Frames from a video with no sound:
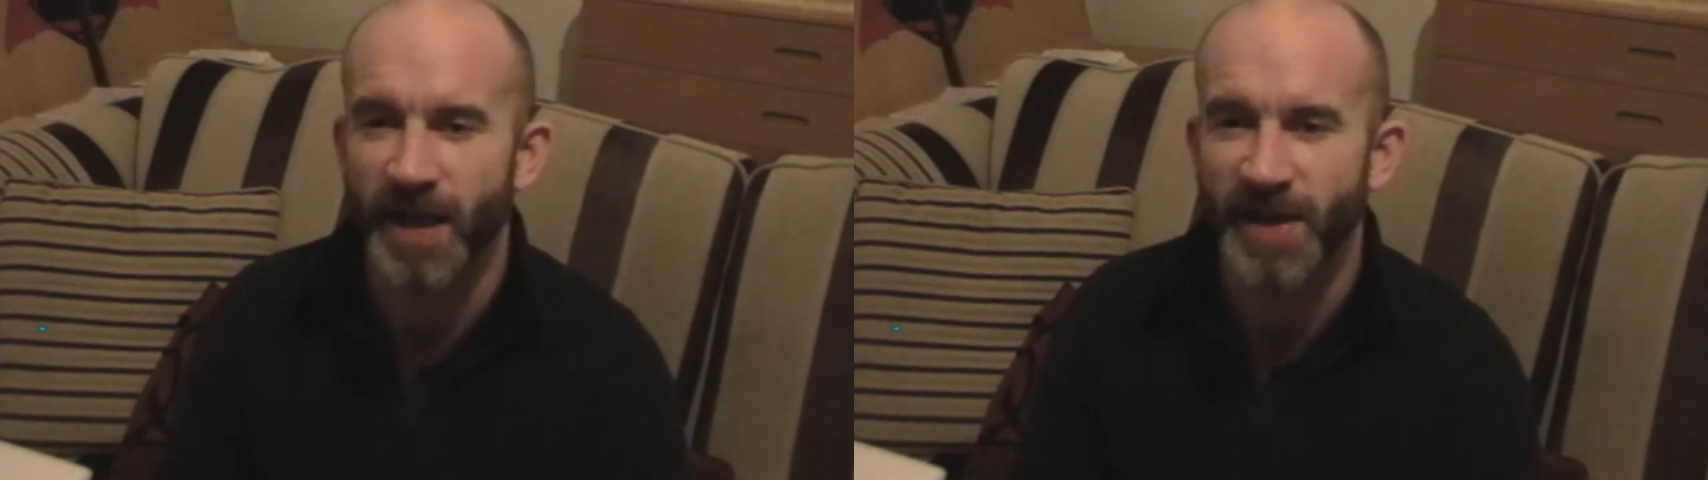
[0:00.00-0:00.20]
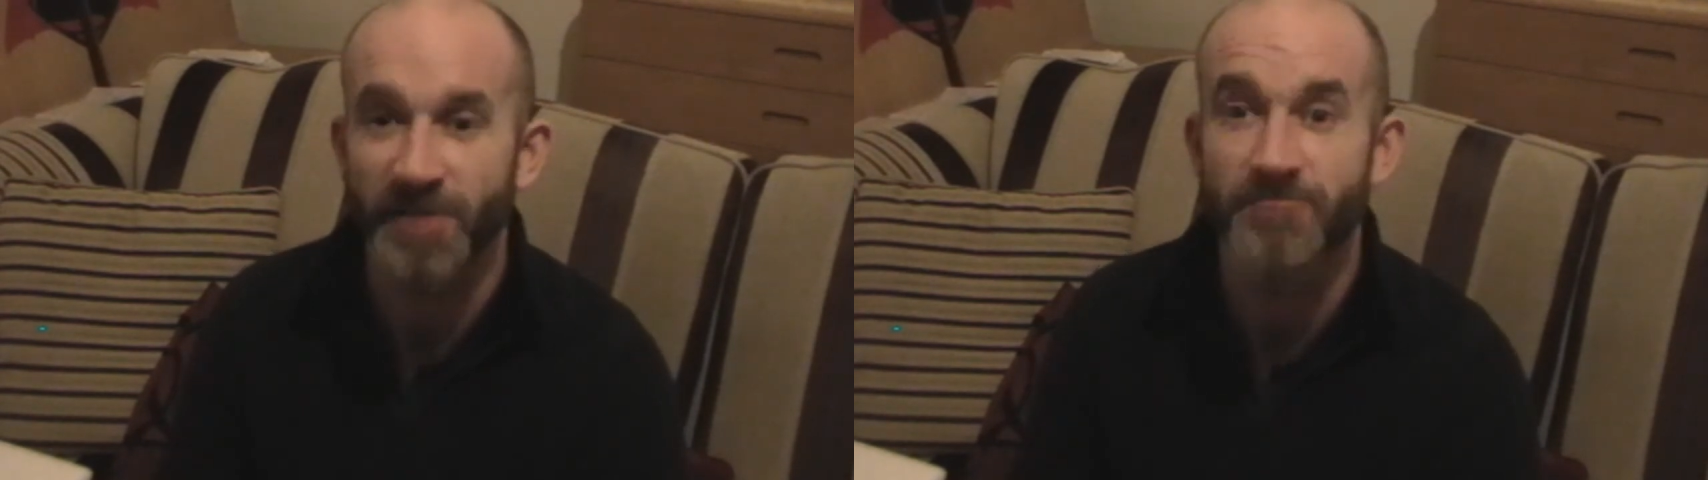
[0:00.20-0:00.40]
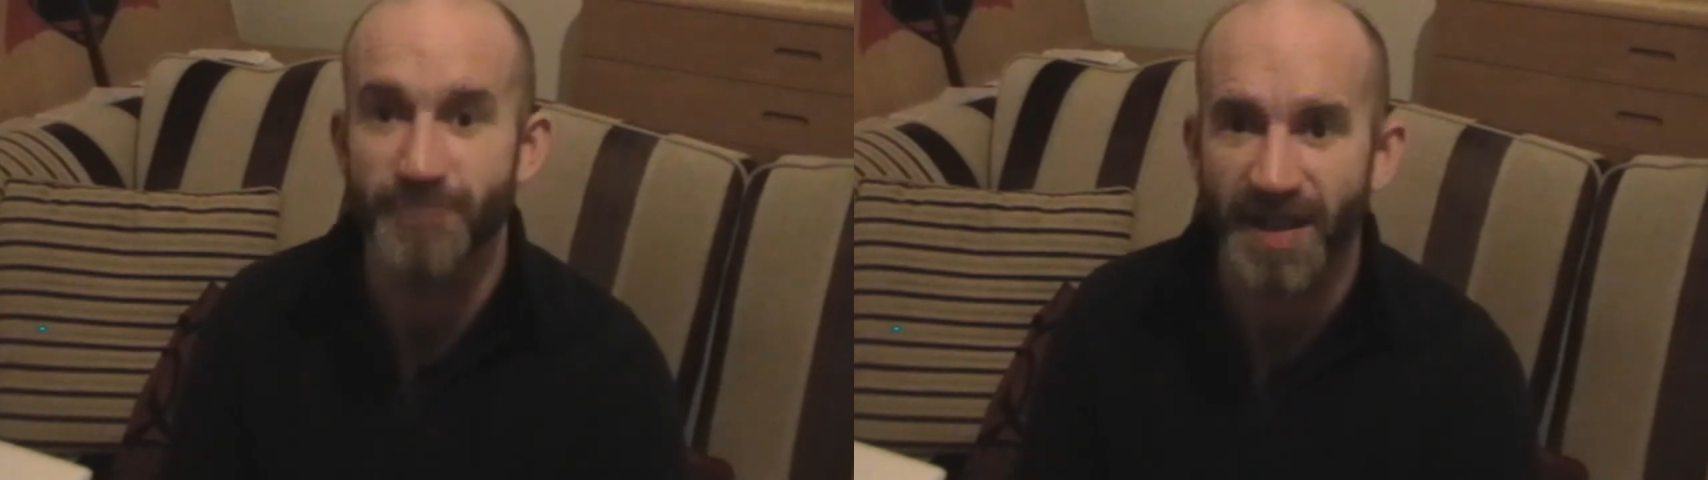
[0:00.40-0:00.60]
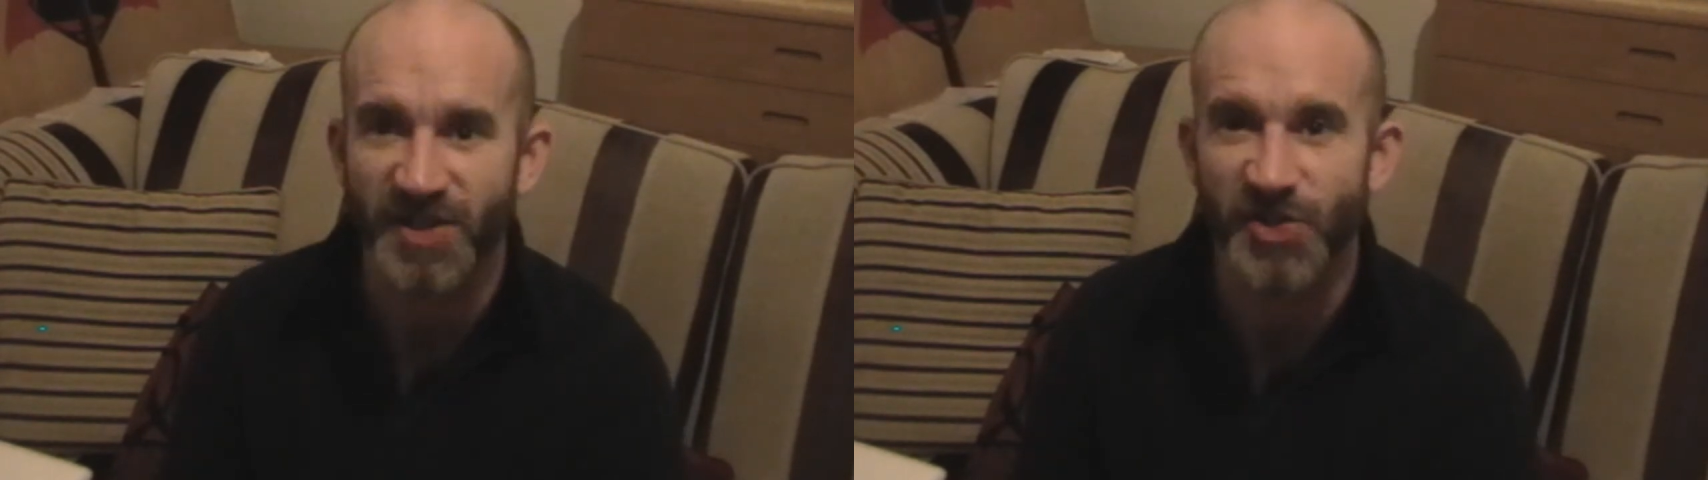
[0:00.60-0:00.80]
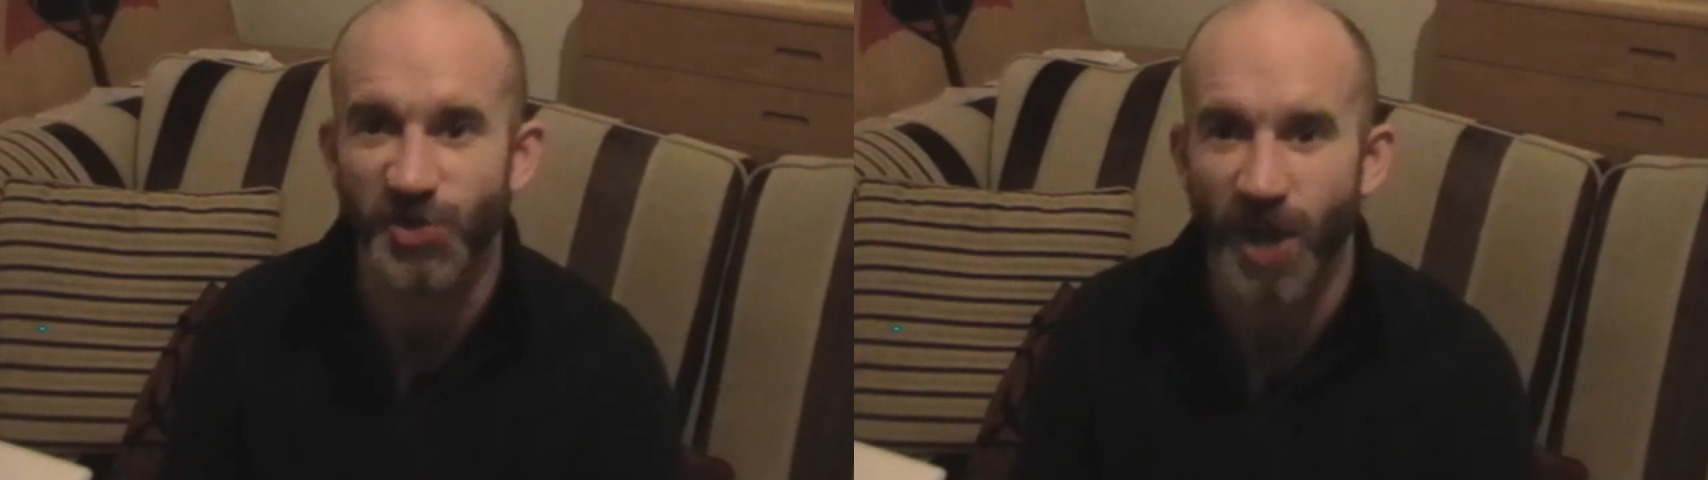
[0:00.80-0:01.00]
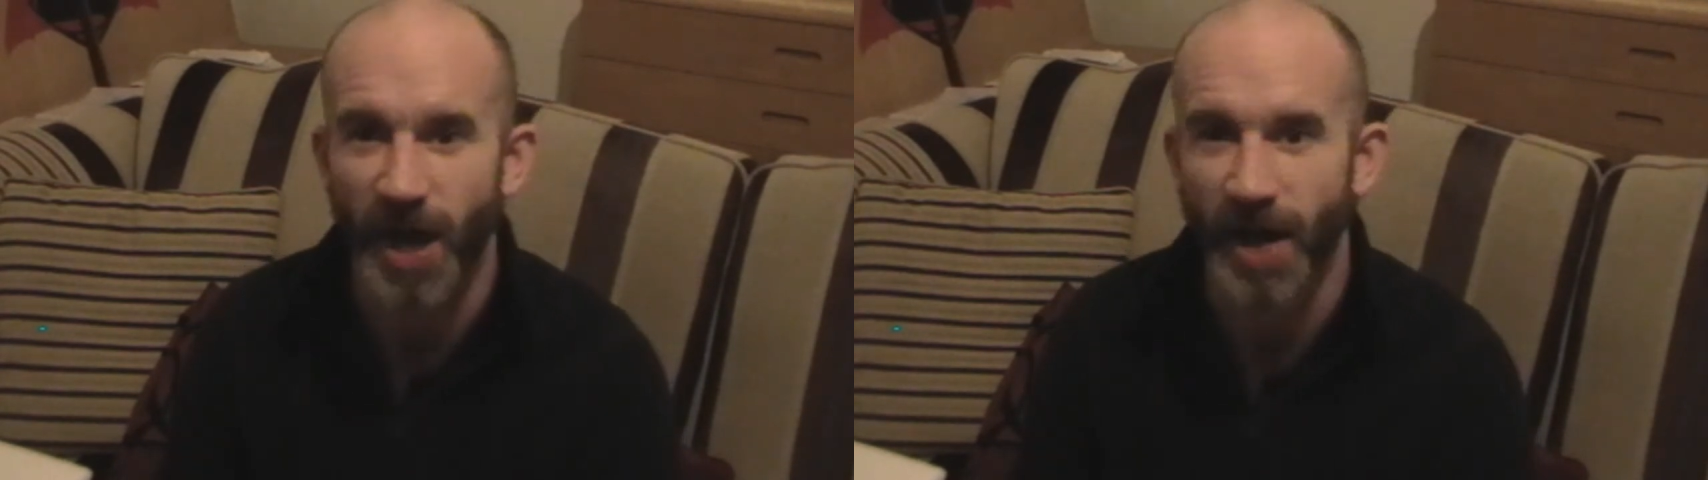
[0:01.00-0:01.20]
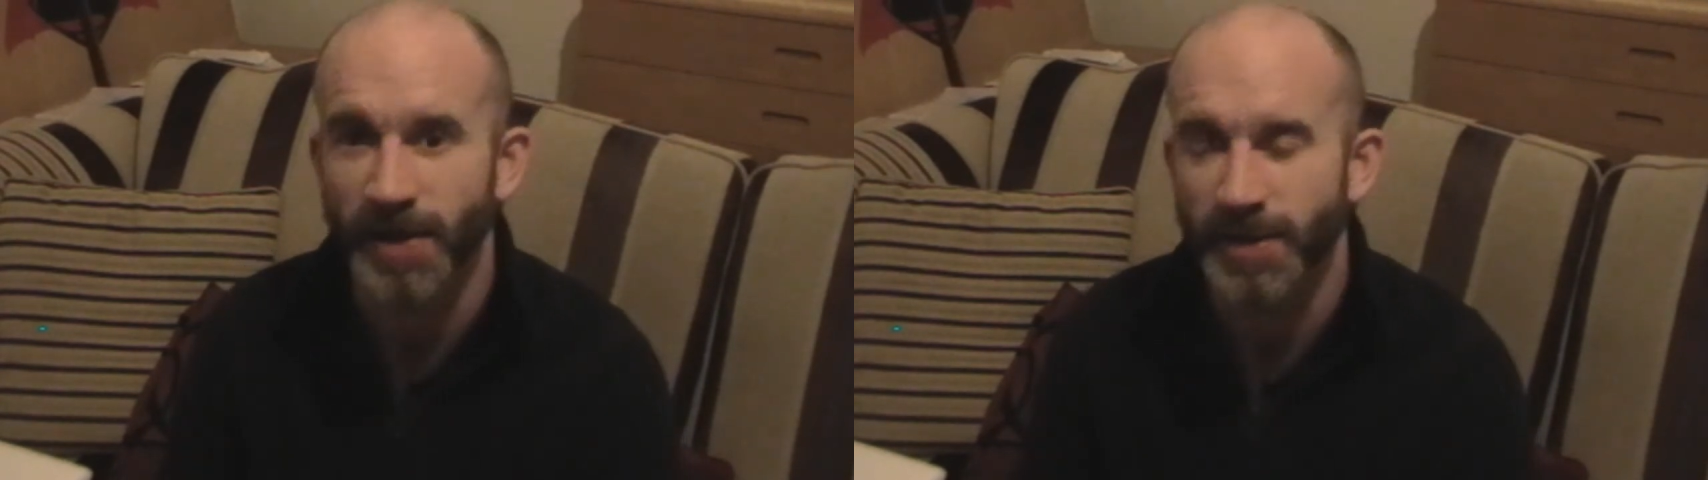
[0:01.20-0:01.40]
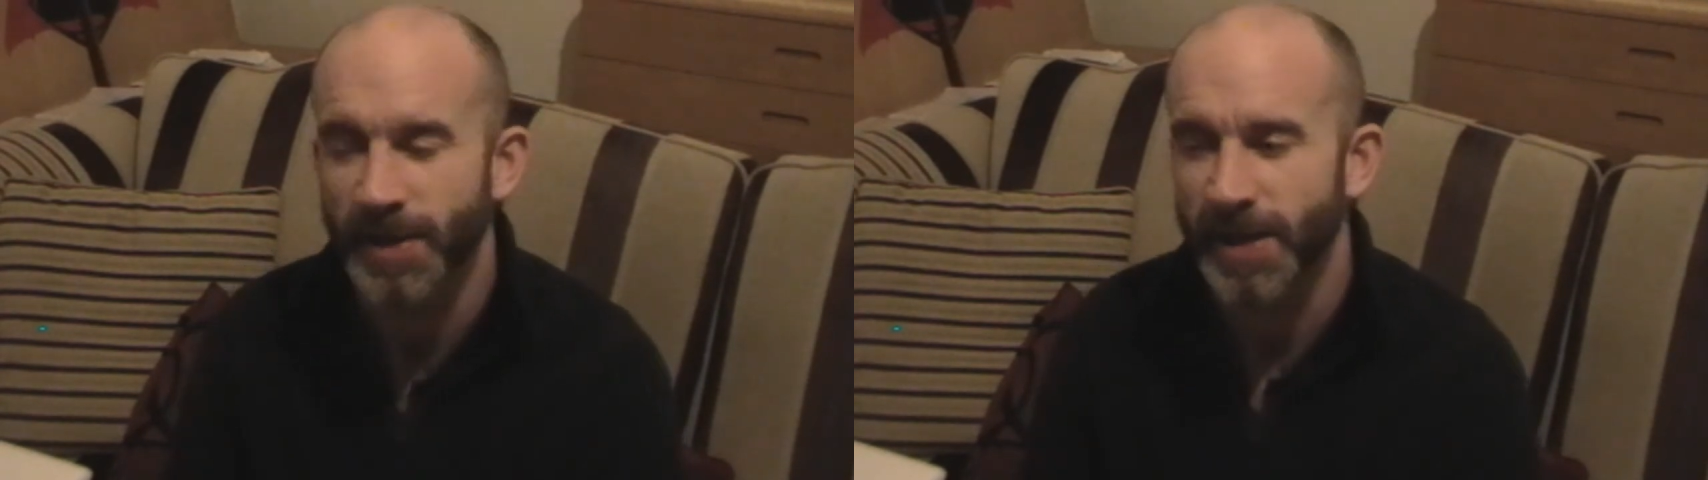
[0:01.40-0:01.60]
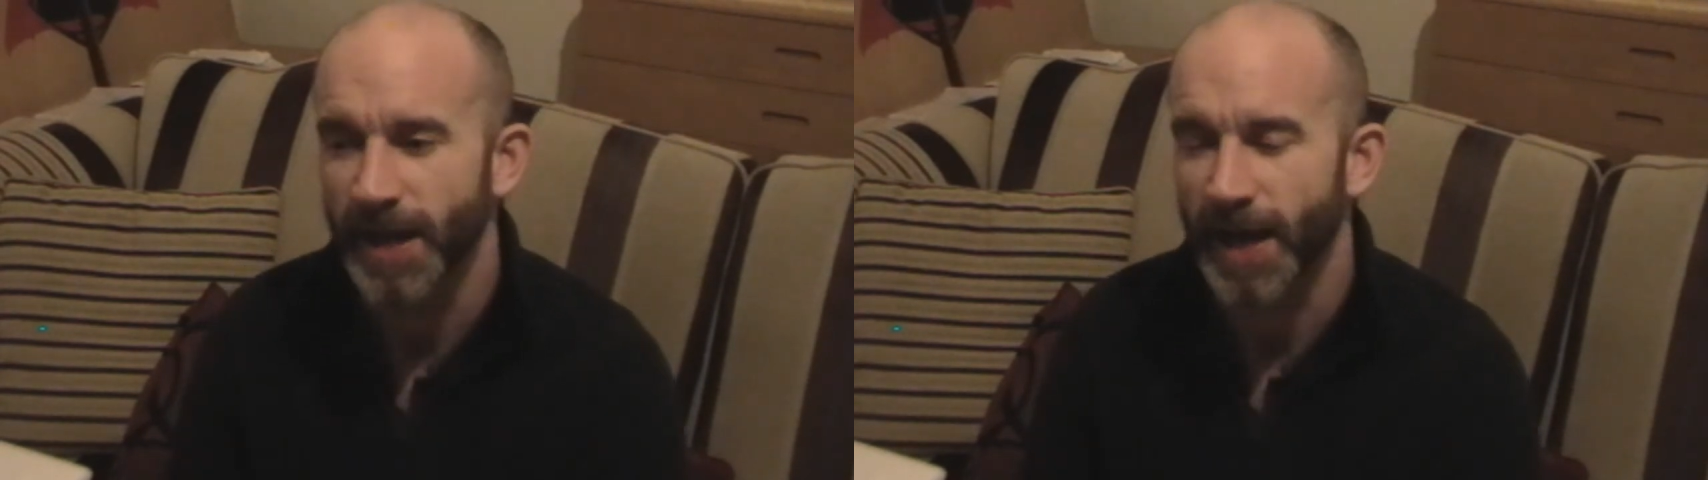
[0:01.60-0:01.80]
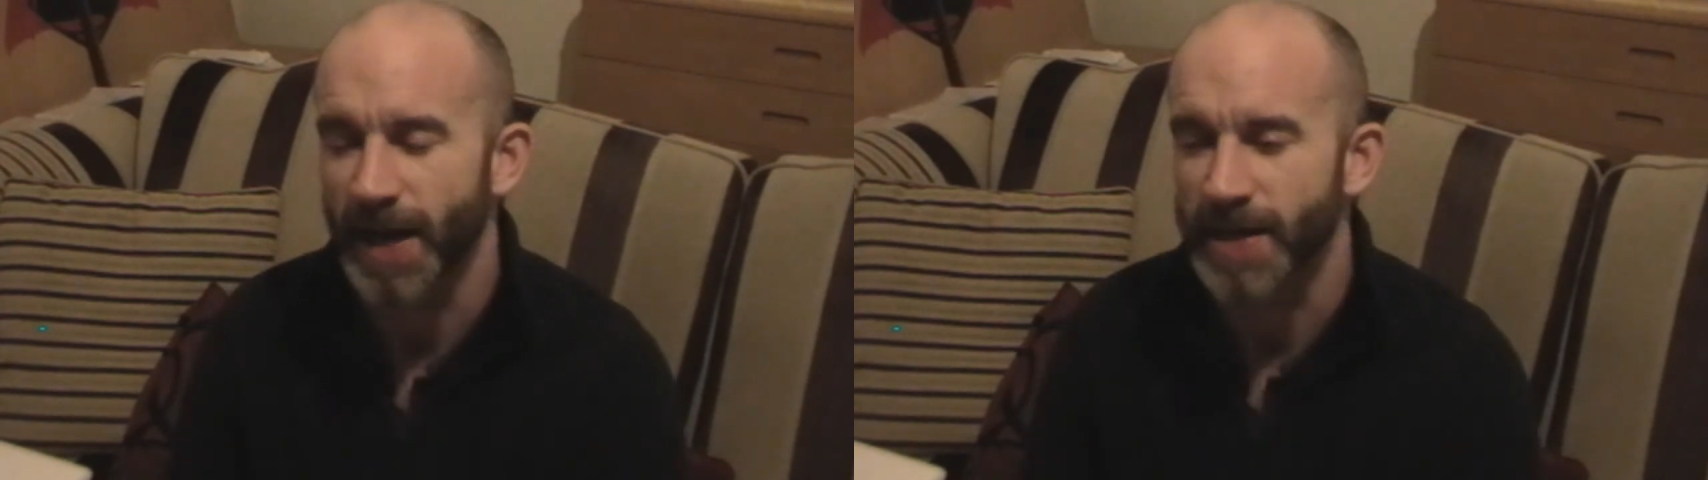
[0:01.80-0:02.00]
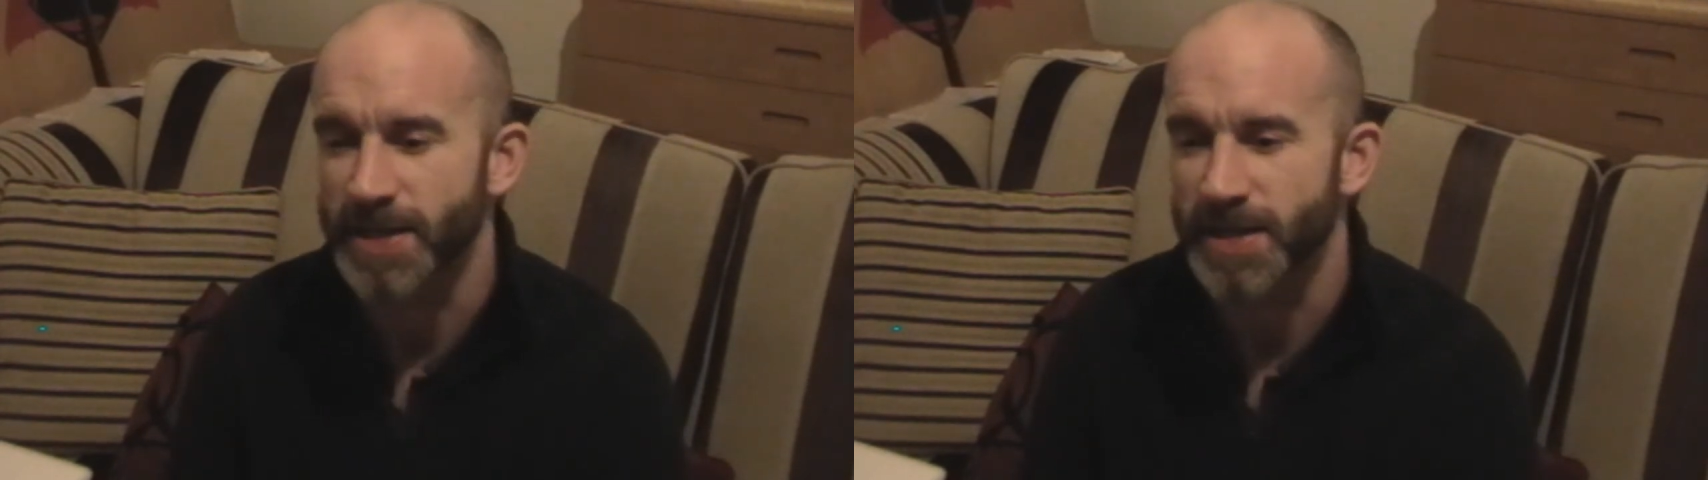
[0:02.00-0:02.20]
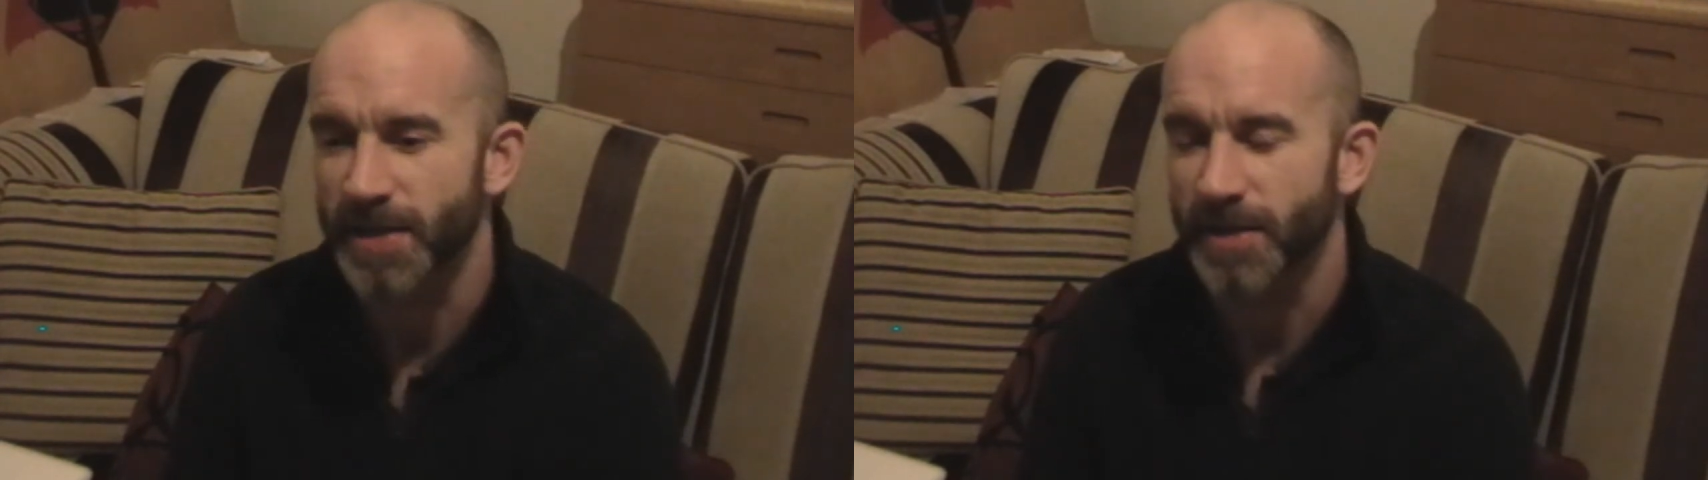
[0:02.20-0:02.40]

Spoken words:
hidden message there, and